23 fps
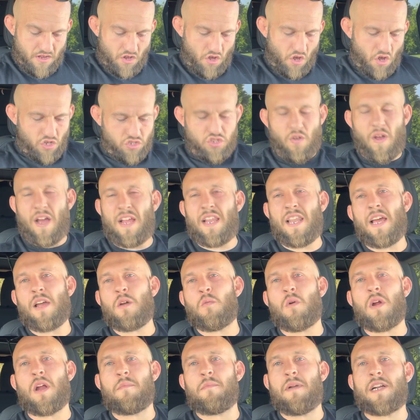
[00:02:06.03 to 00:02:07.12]
also, I like
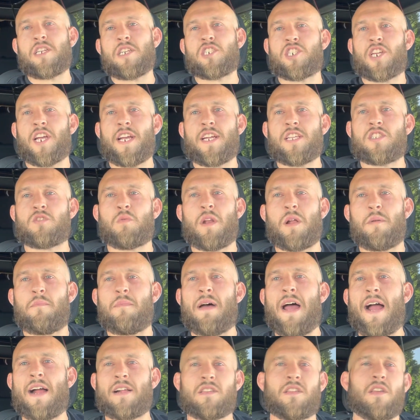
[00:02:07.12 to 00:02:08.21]
wearing my chains when I'm
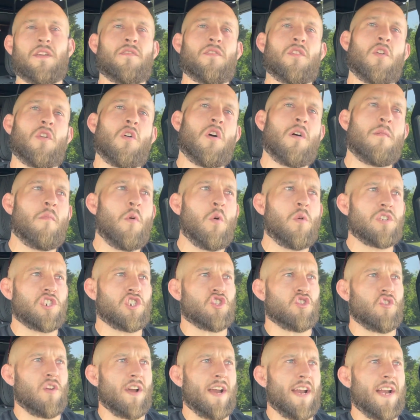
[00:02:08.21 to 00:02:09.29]
active. You know, I'm always
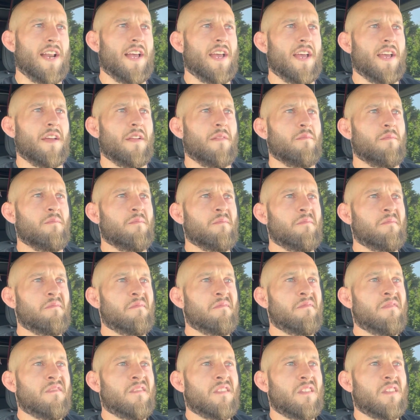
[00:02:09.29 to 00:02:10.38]
training and
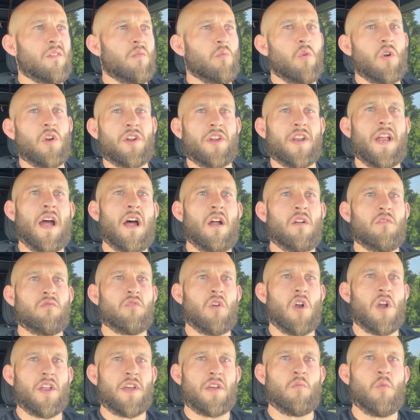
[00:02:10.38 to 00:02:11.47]
working out,
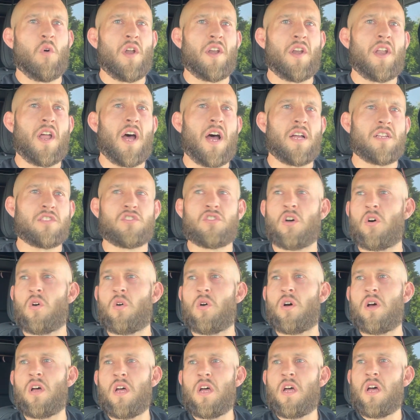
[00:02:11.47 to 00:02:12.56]
running, whatnot. So
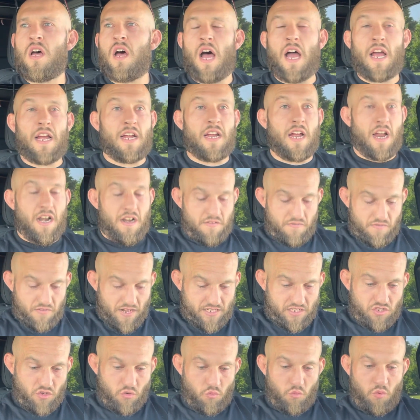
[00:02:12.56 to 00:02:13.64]
I kind of
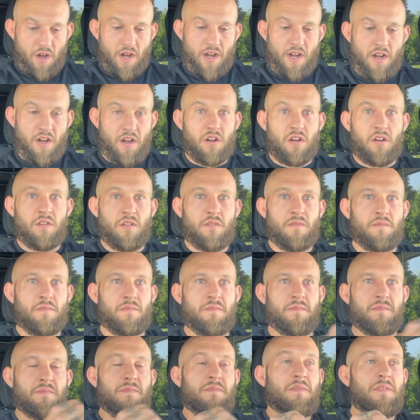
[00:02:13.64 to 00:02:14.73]
like to wear,
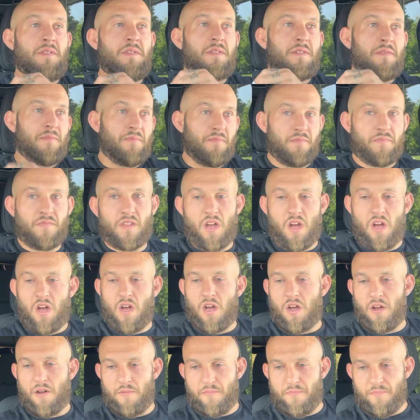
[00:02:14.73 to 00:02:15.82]

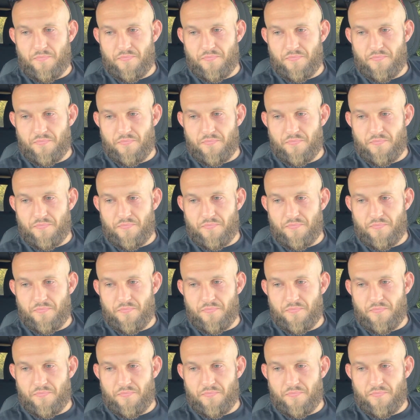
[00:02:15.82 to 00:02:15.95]
um,